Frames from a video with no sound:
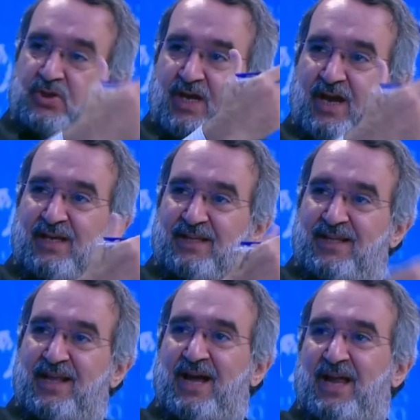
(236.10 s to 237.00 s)
sides
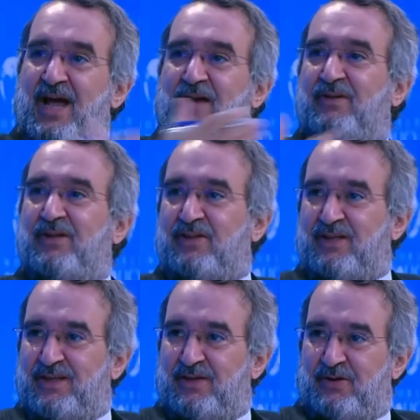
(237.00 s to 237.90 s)
and having
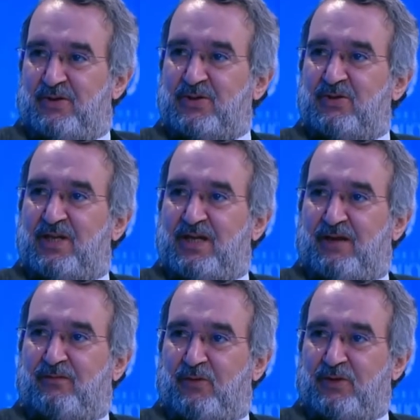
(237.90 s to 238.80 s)
the, also in the
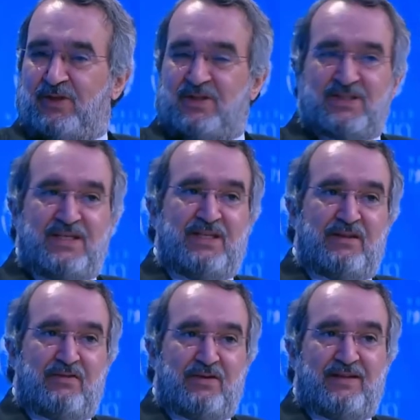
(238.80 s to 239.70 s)
Gulf water, seeing the
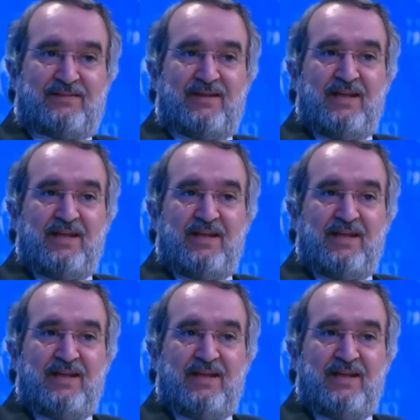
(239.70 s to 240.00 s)
threat